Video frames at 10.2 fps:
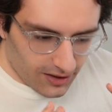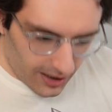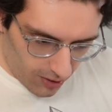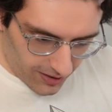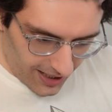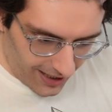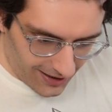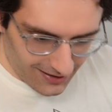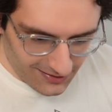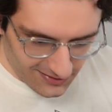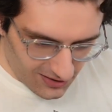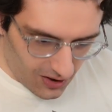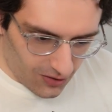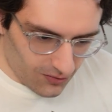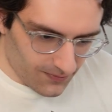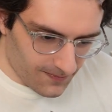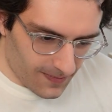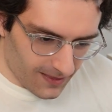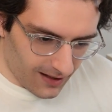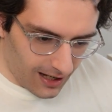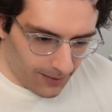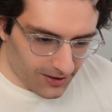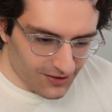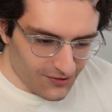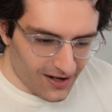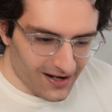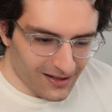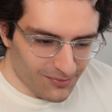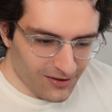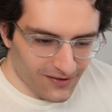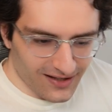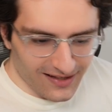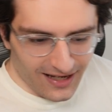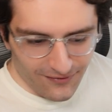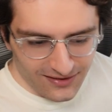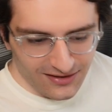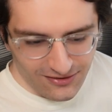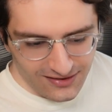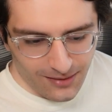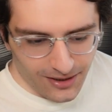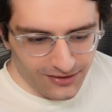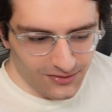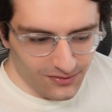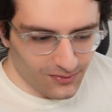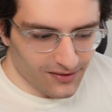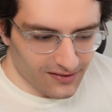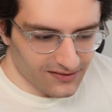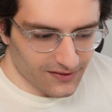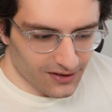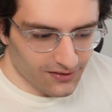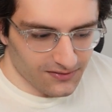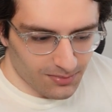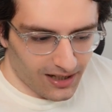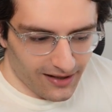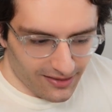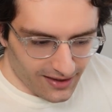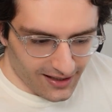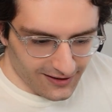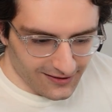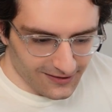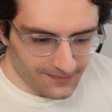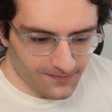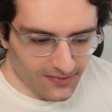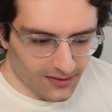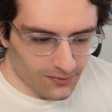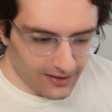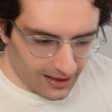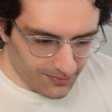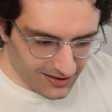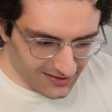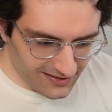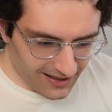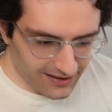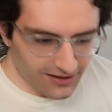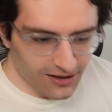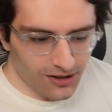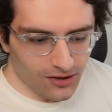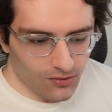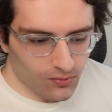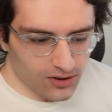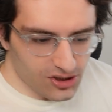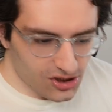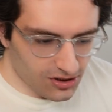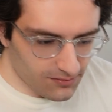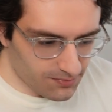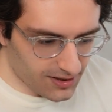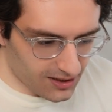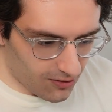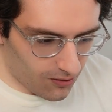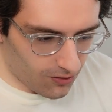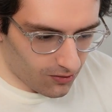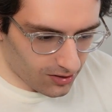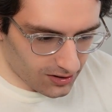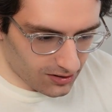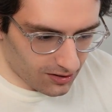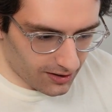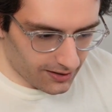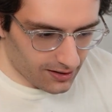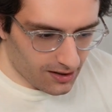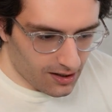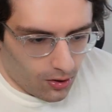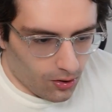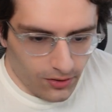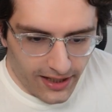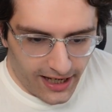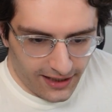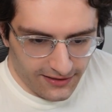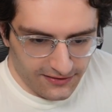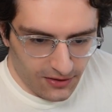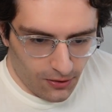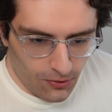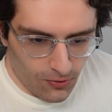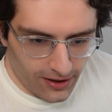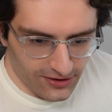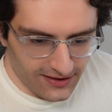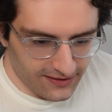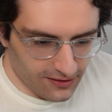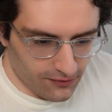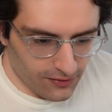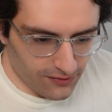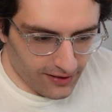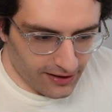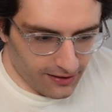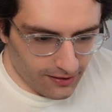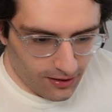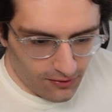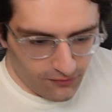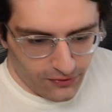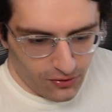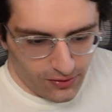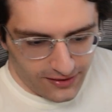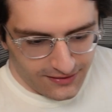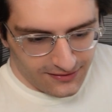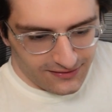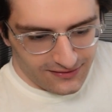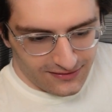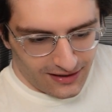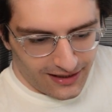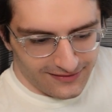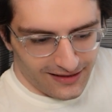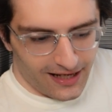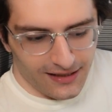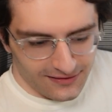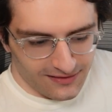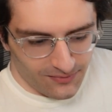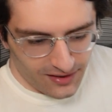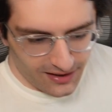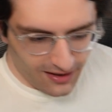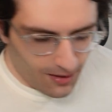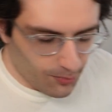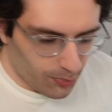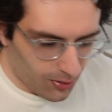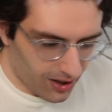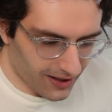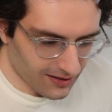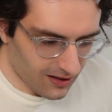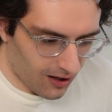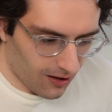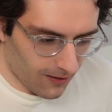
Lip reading: Okay, so I'm going to try and abbreviate that every single time I can do one of these videos, but I think, with that being said, we should be all good. Okay, so I just had to cut real quick because I had to edit something. But